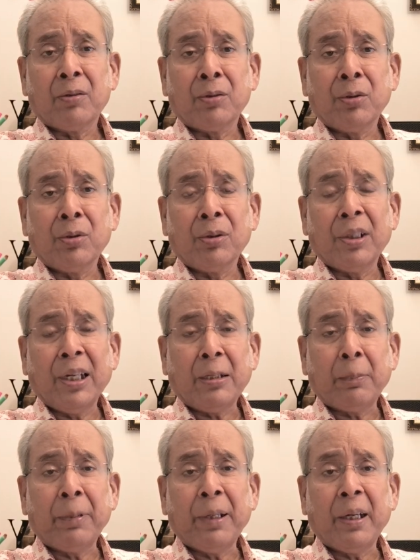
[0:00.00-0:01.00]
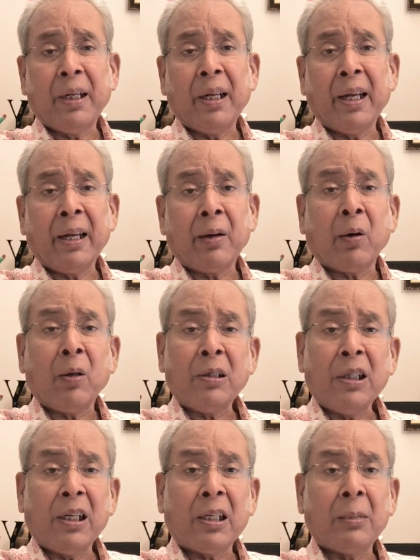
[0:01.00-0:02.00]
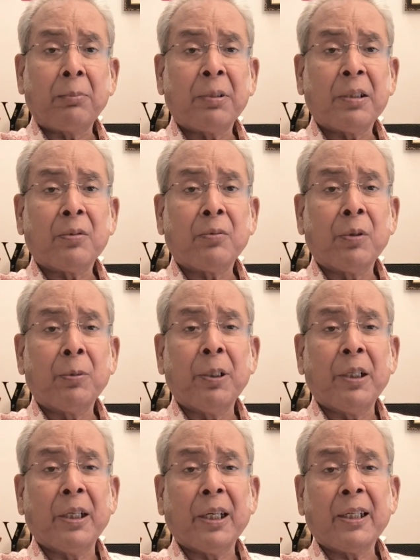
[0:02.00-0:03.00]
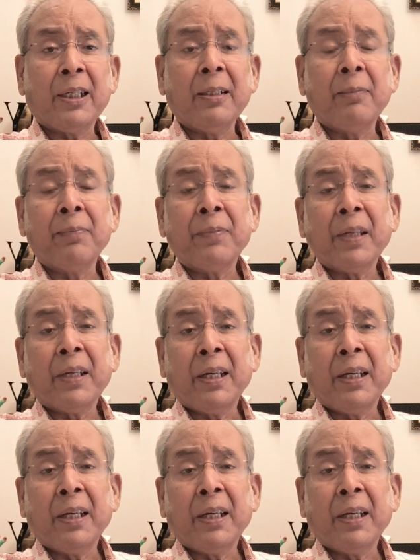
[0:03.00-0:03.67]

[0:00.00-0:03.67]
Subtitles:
So that period and all the eclipses would be taking